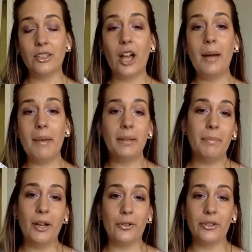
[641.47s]
So I made
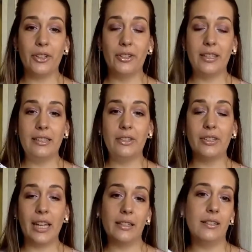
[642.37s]
both. You
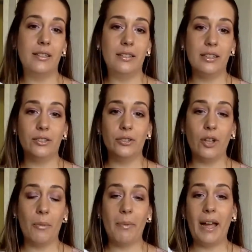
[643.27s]
get the
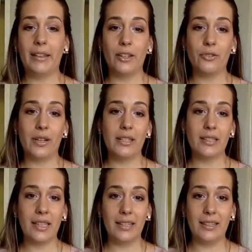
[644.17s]
top and the dress
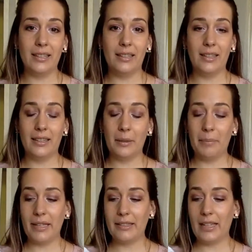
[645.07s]
in the
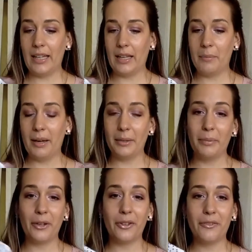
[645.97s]
pattern, and I made
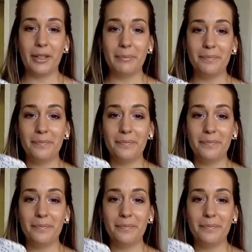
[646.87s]
both of them.